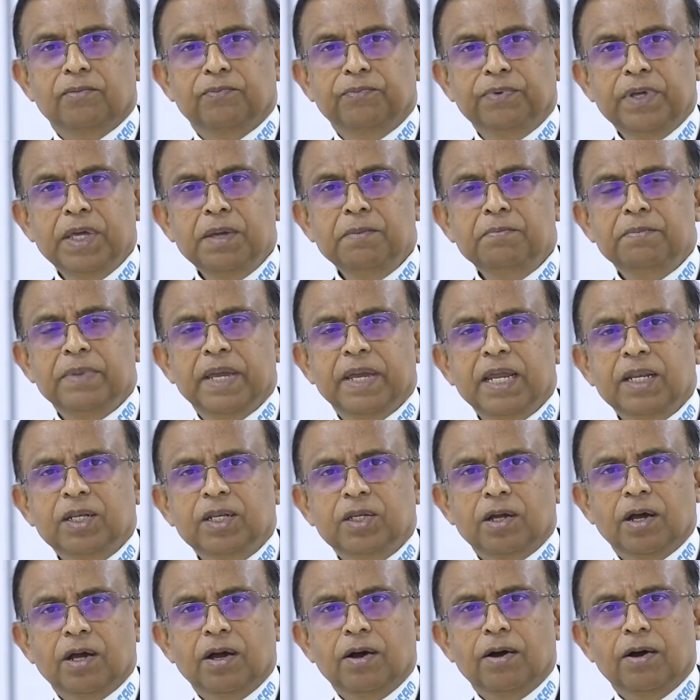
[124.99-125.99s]
We meet
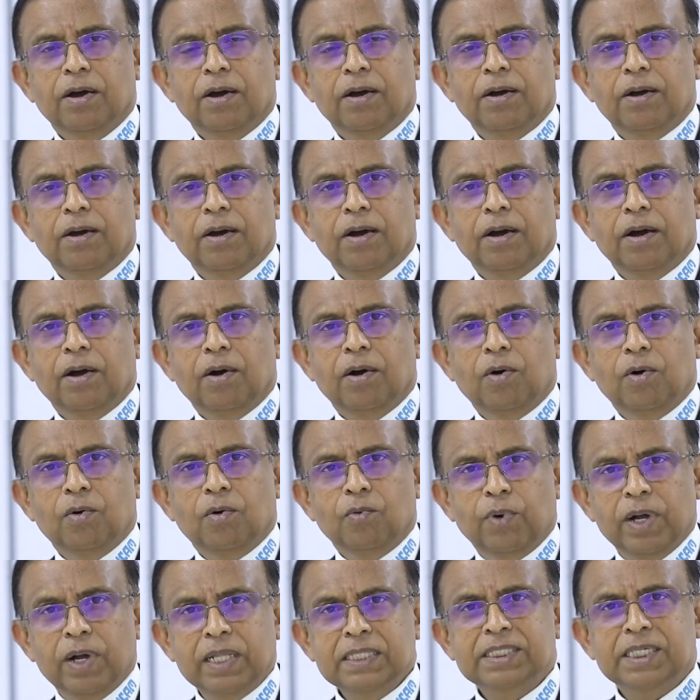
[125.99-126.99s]

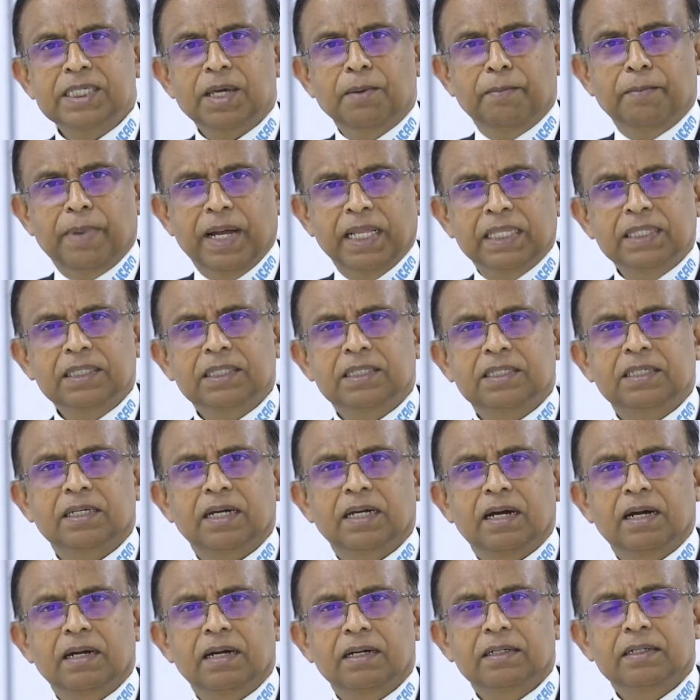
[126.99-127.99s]
once a month
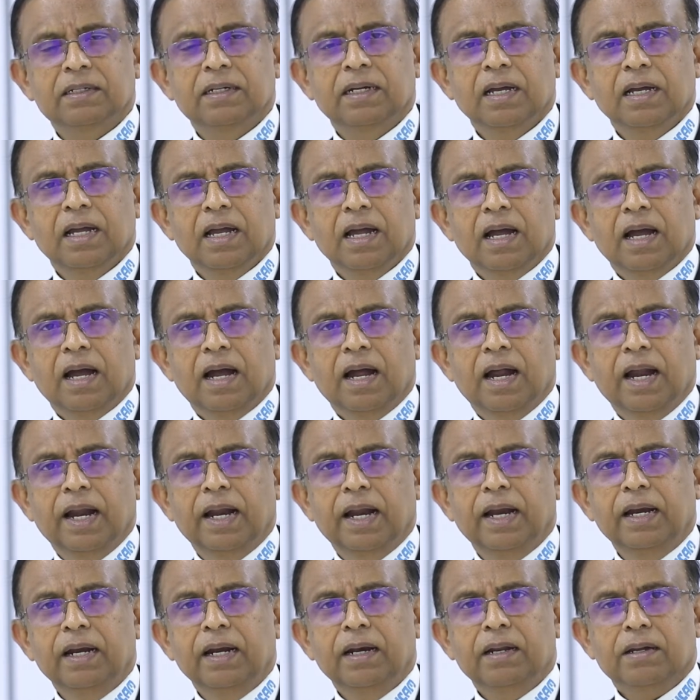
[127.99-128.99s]

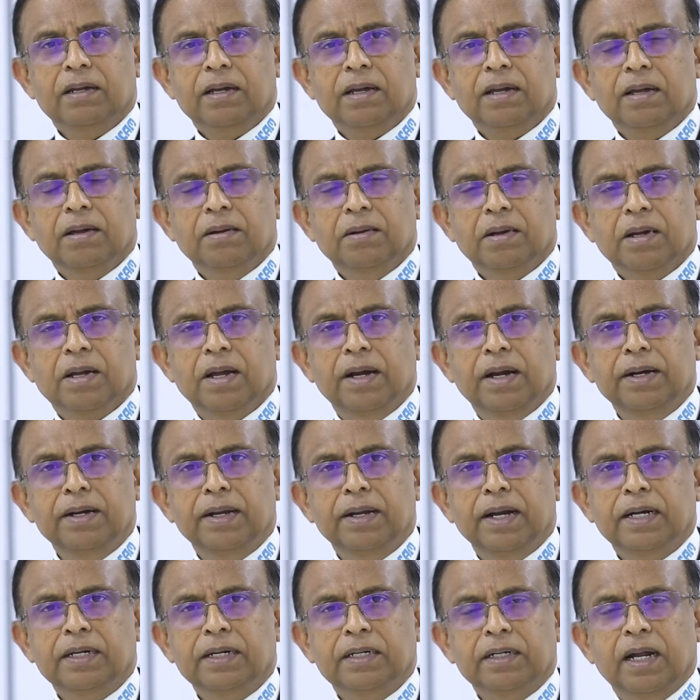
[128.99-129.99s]
and
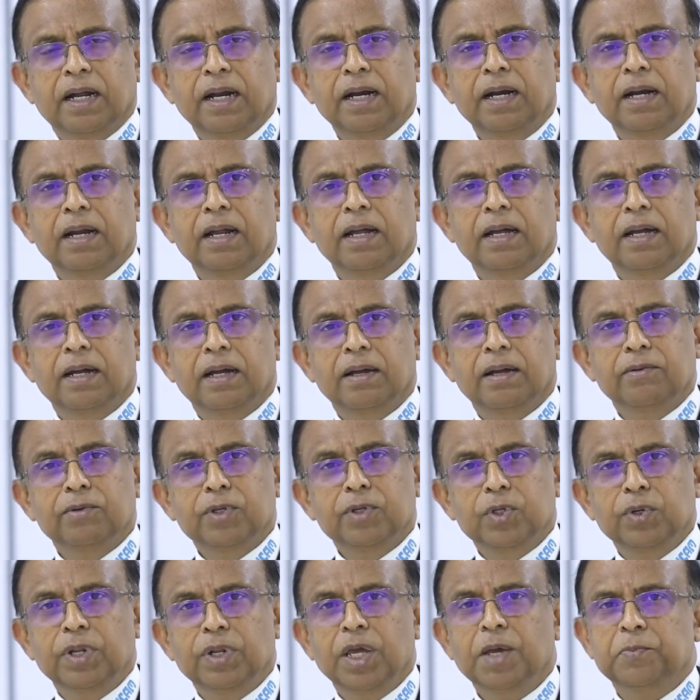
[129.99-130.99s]
conduct
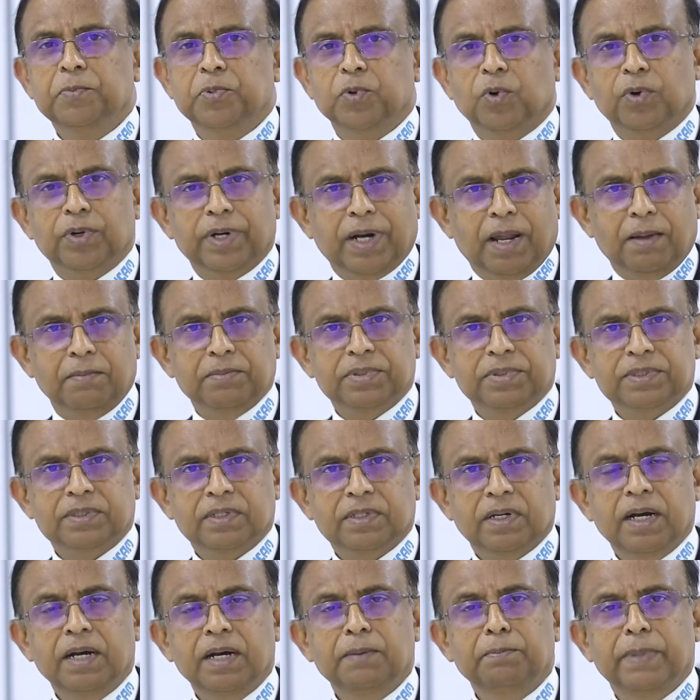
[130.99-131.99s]
unique programs,
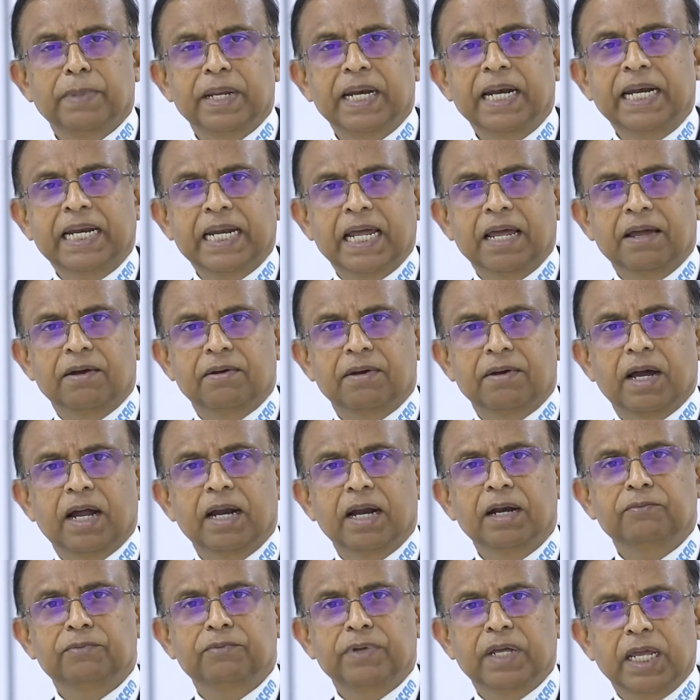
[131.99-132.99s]
and
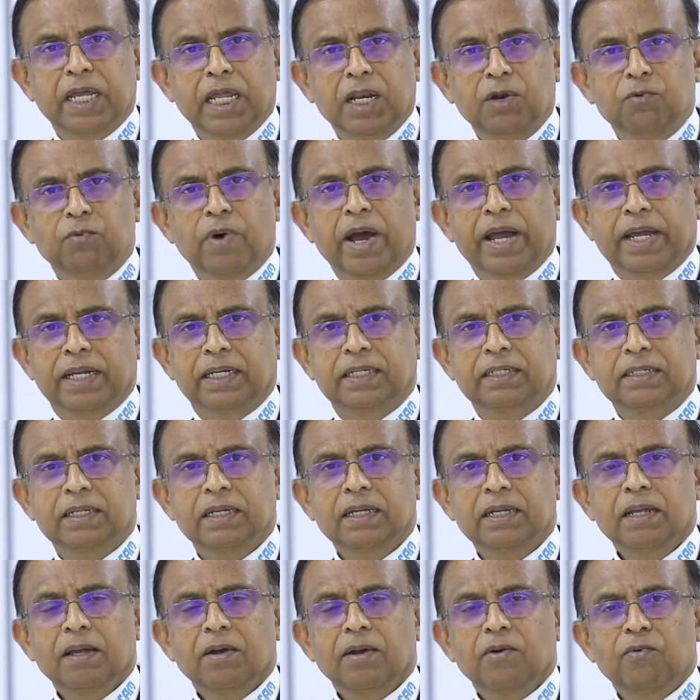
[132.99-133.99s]
we invite
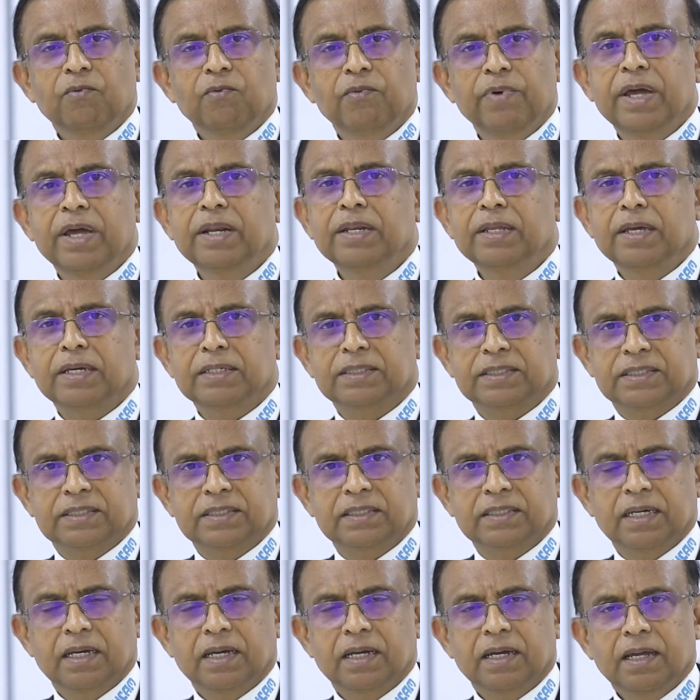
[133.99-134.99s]

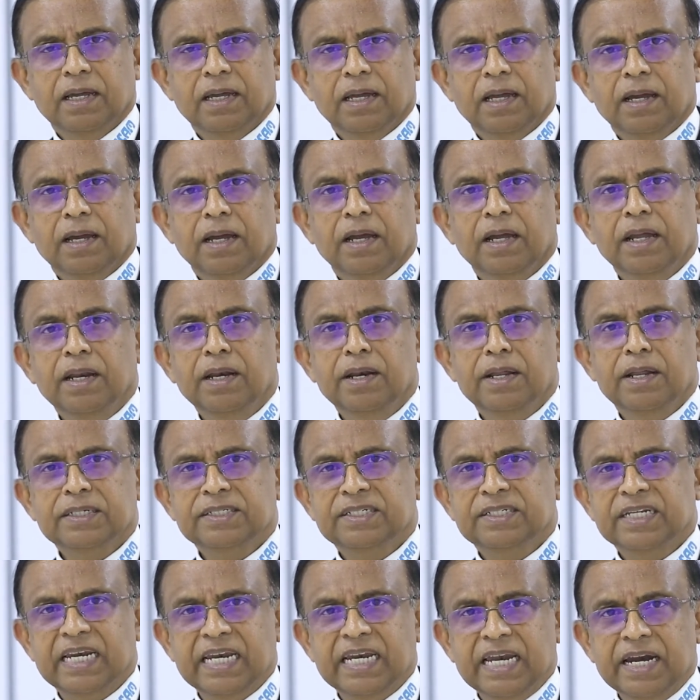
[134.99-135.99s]
various
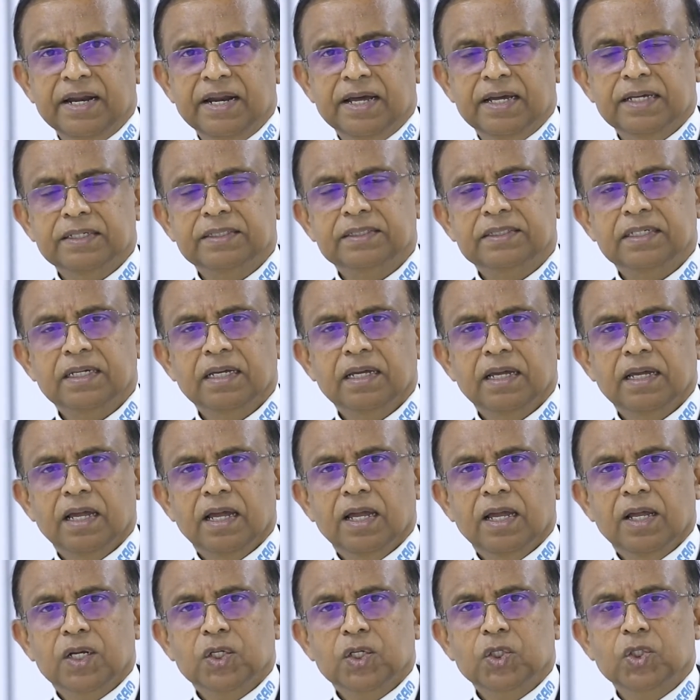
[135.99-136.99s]
industry leaders
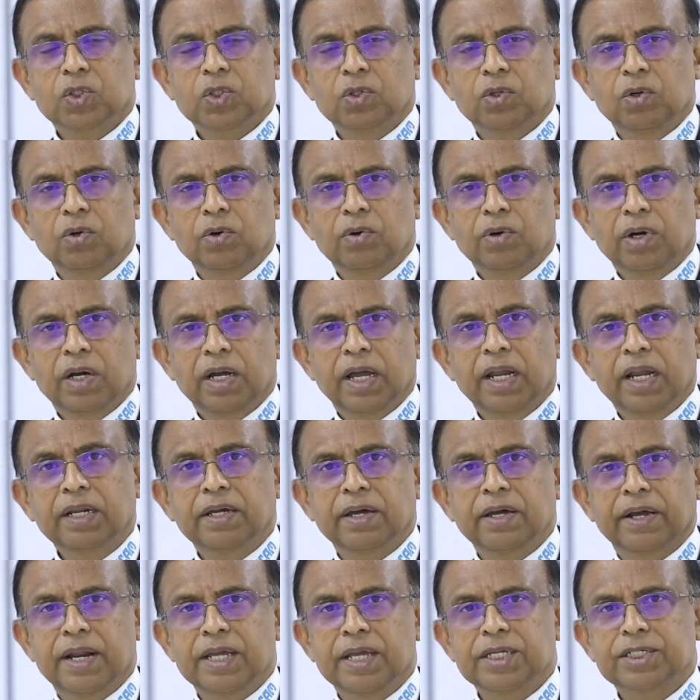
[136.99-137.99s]
to
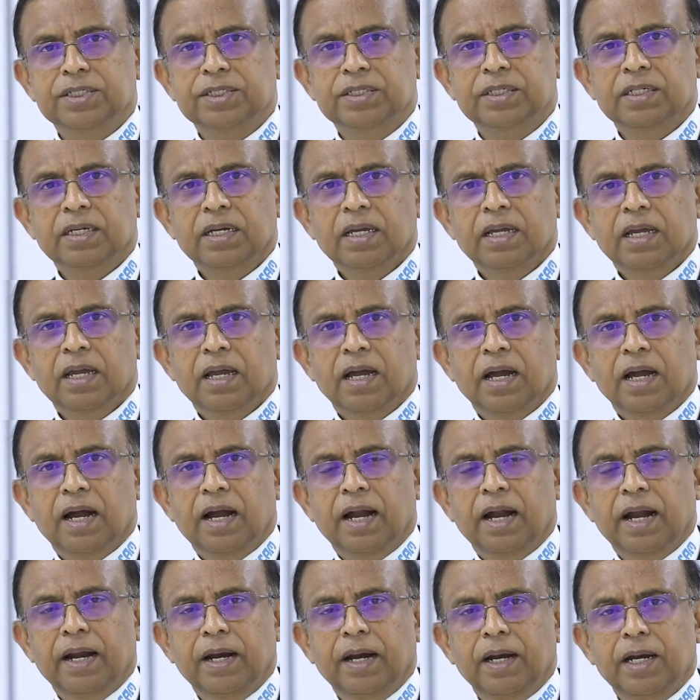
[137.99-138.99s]
encourage
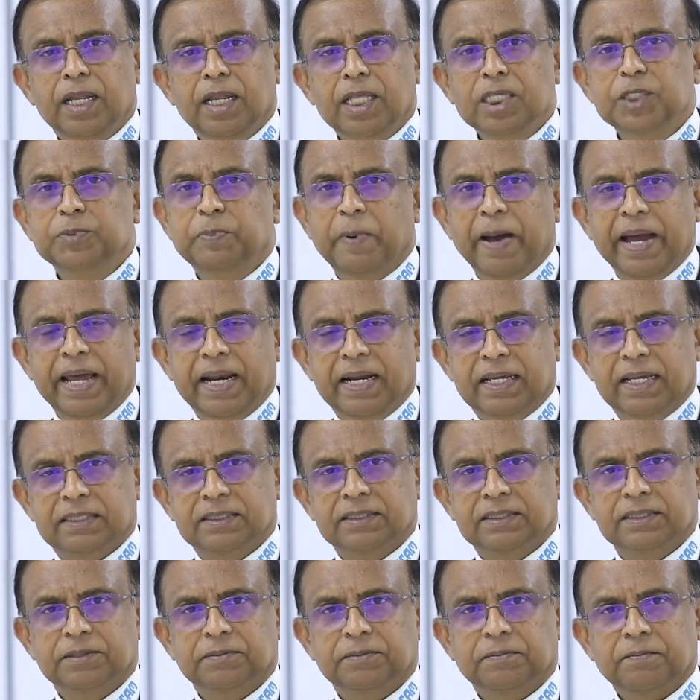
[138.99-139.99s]
and inspire
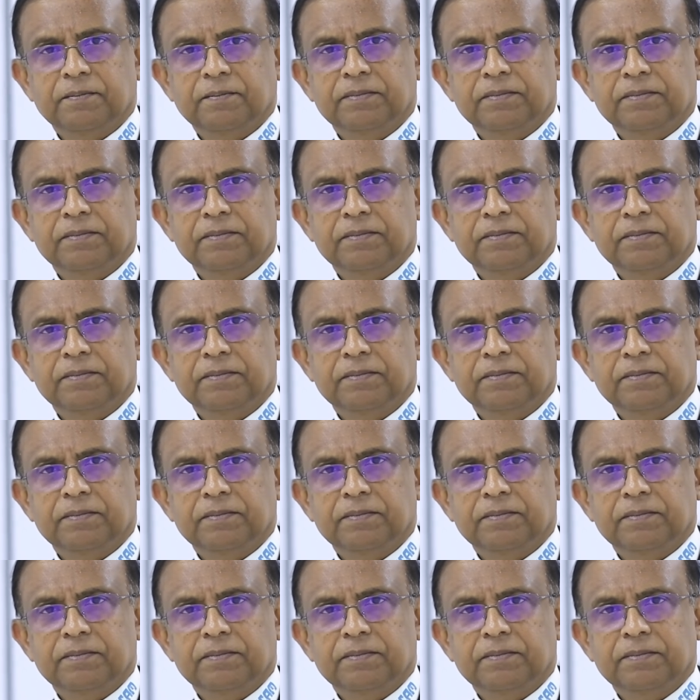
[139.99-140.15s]
us.